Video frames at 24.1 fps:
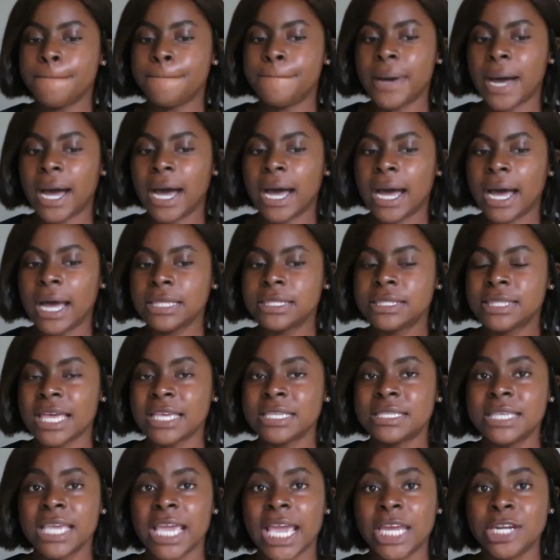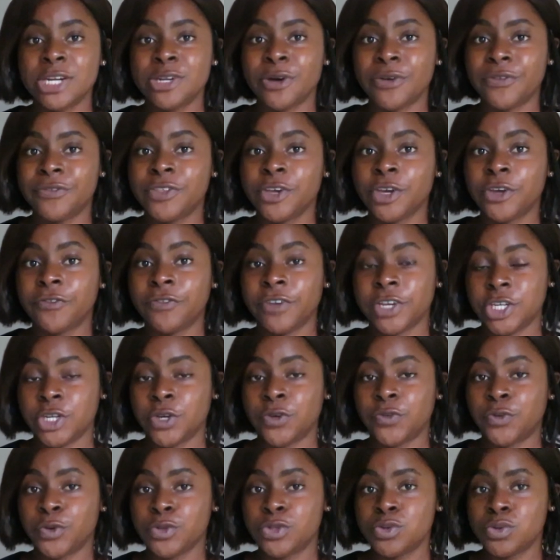But that's the end of the
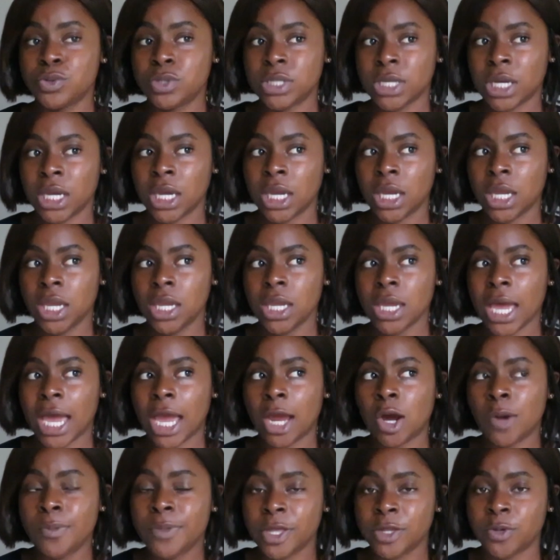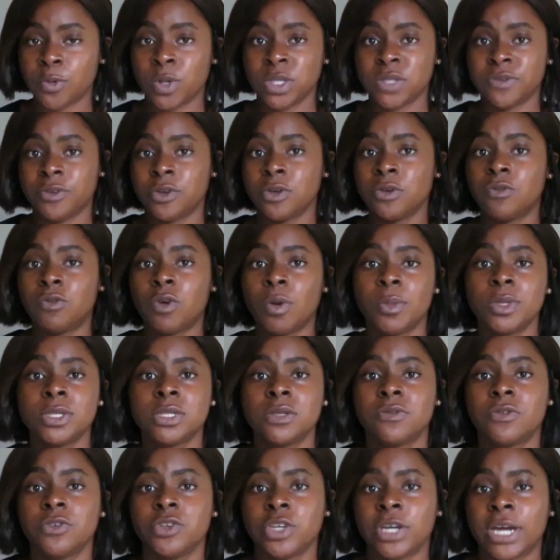video for today. I hope that it was very
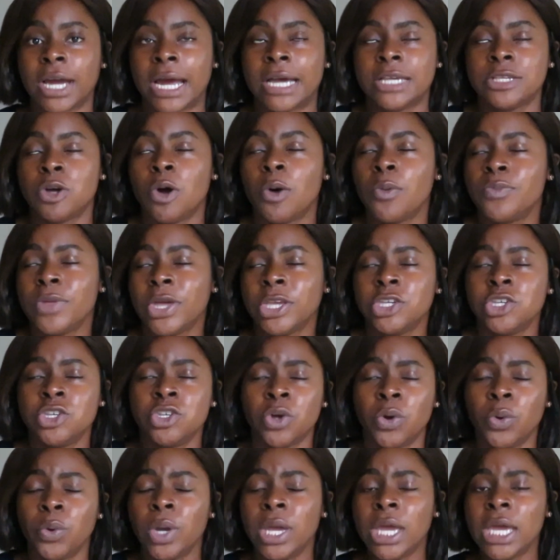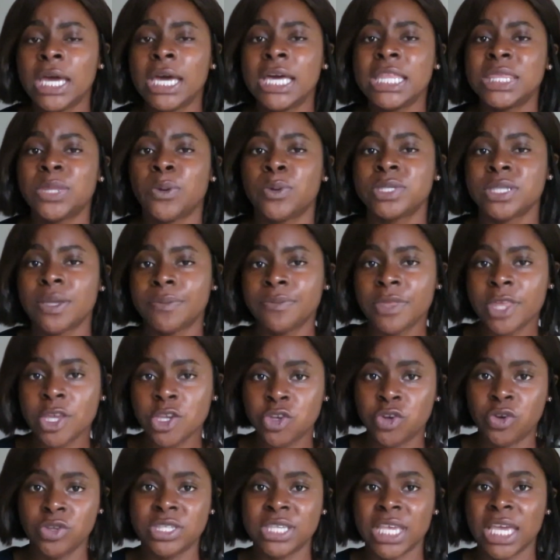informative for you guys. Hope that, you know, there was something that
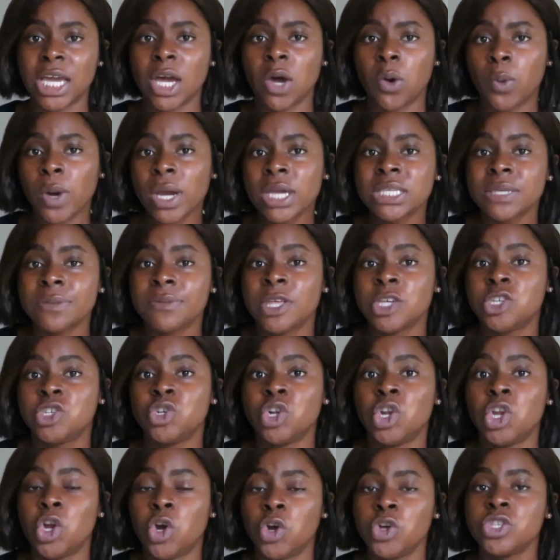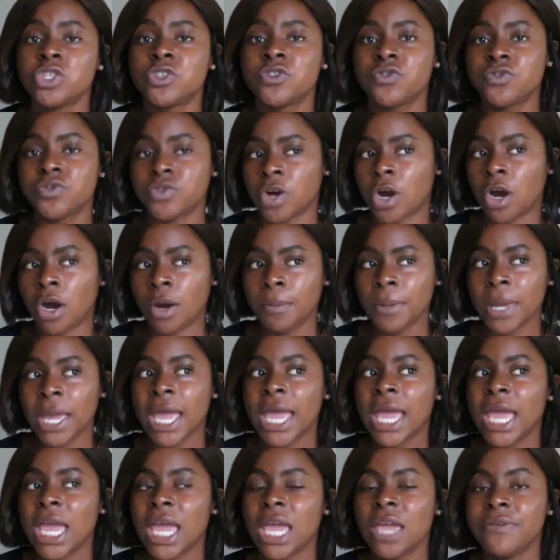you could take away, something that you learned from.
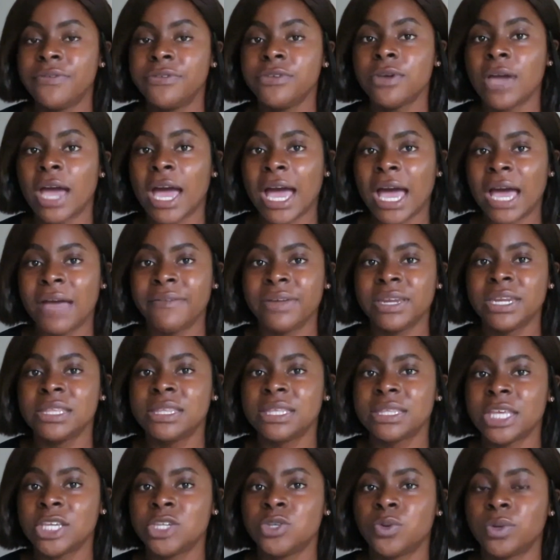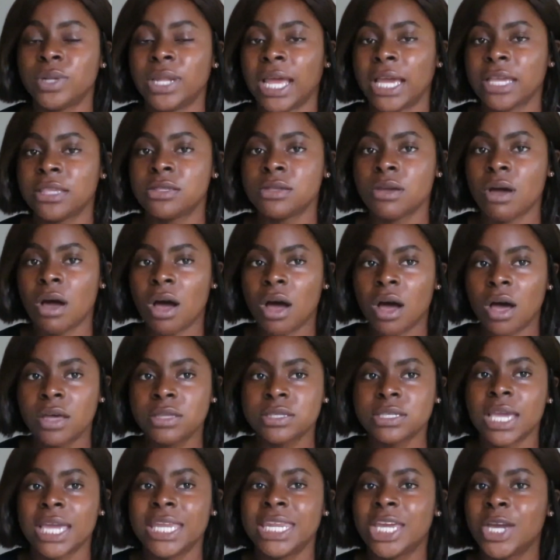If you have anything that you would like to
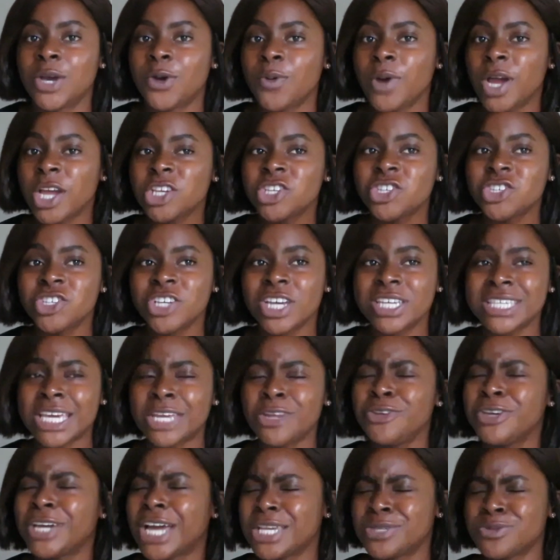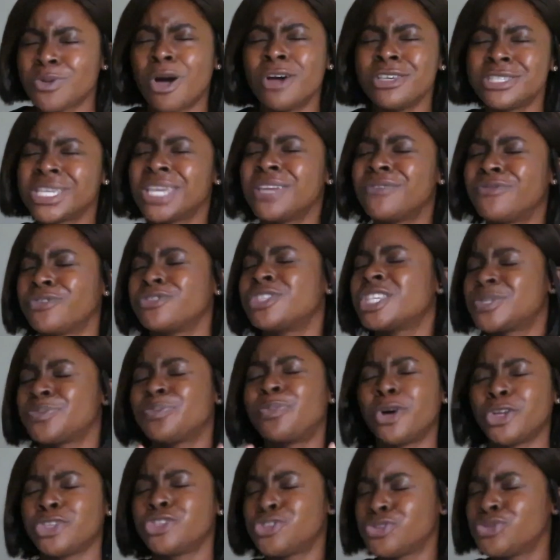ask, any questions, I know you guys were asking for this
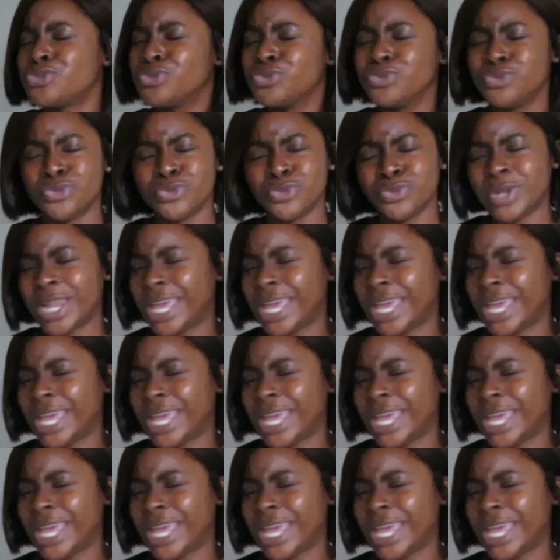part 2.